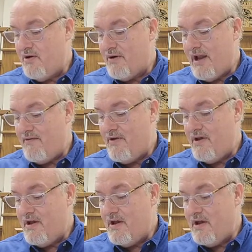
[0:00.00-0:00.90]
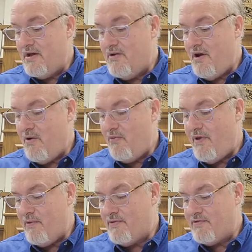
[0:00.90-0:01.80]
Okay, you know,
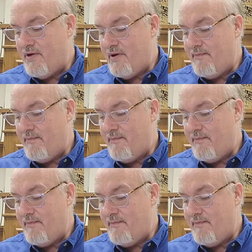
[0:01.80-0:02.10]
there was